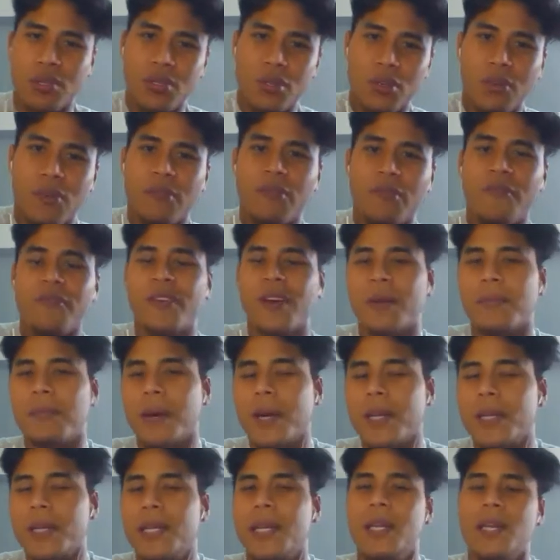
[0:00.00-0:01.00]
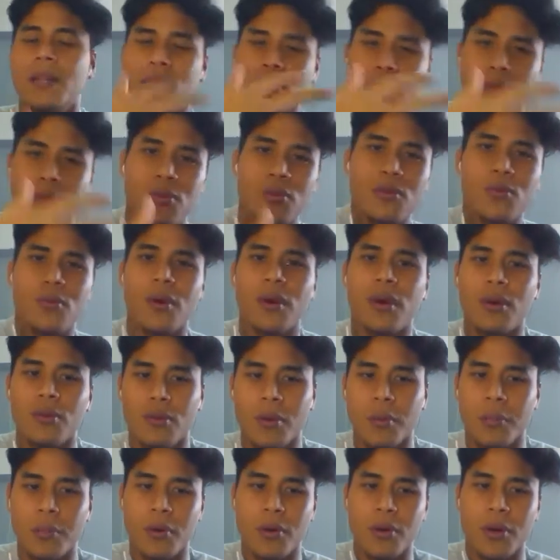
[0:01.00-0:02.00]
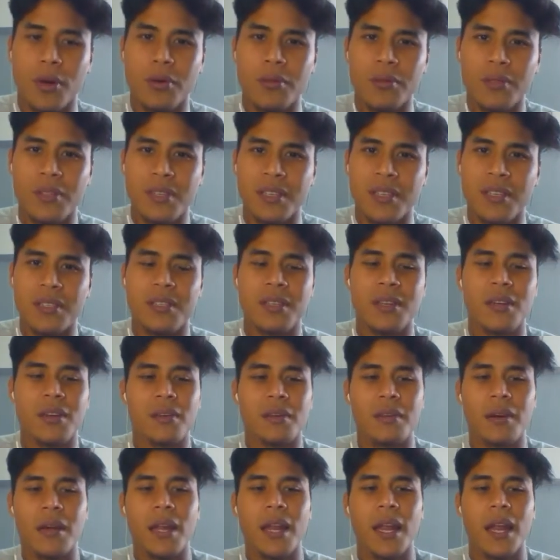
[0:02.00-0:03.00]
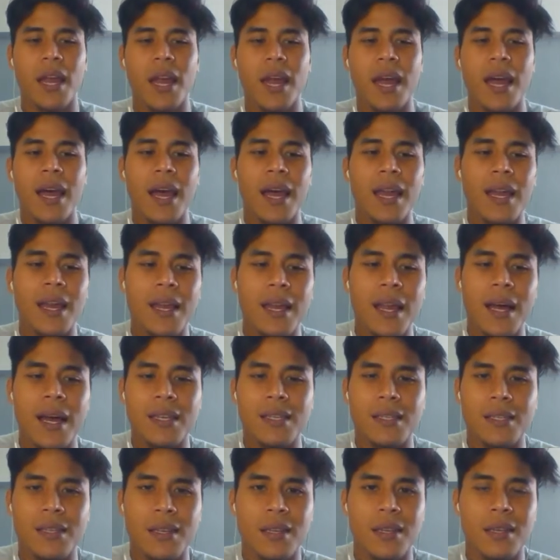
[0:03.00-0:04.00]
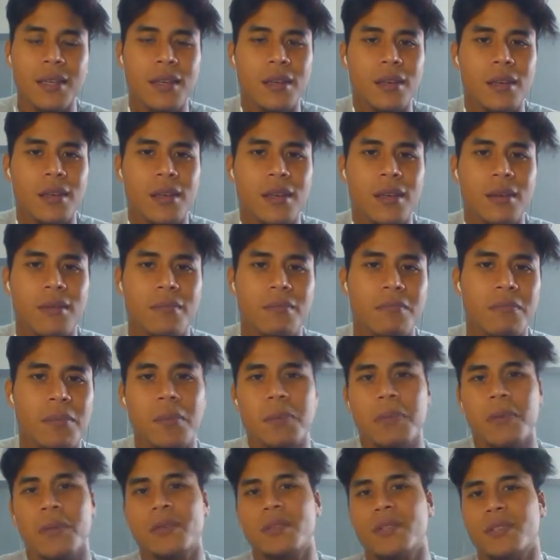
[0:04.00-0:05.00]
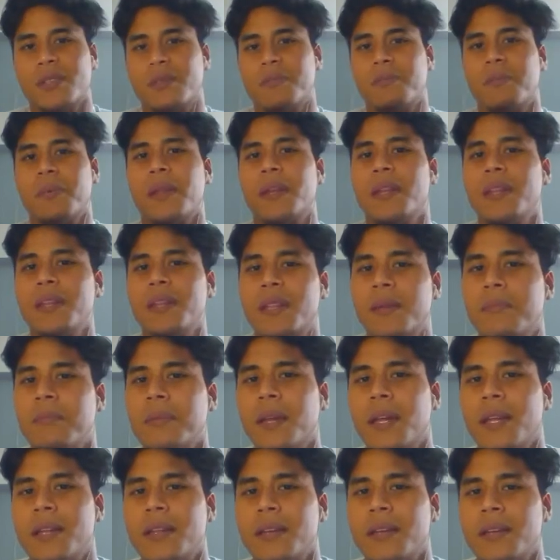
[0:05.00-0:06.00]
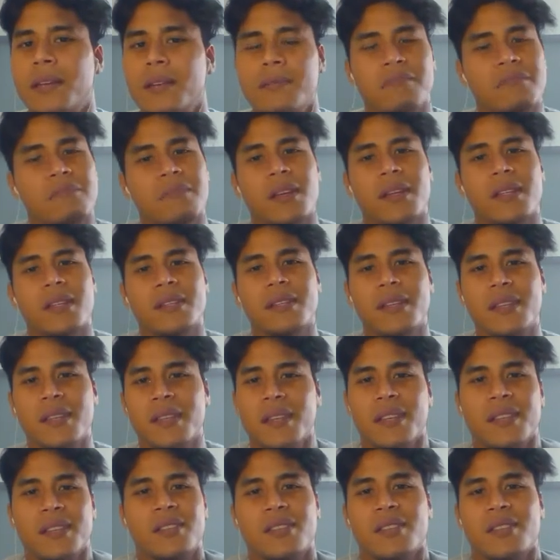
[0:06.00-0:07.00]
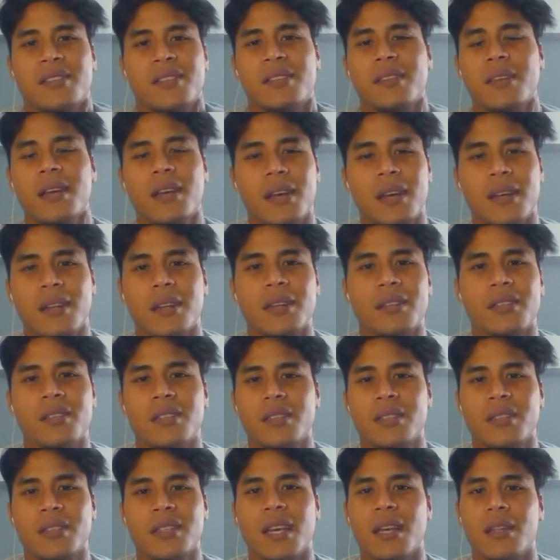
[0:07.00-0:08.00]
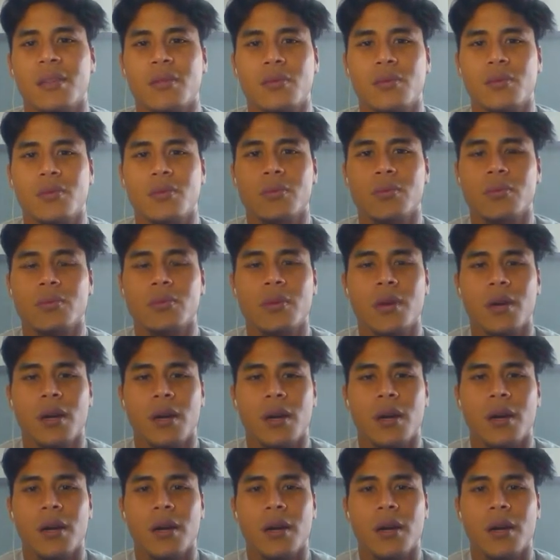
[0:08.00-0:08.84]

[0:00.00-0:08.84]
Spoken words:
your fiat money into cryptocurrencies, right? And lastly, people are just plain intimidated. That's it. They just scared to.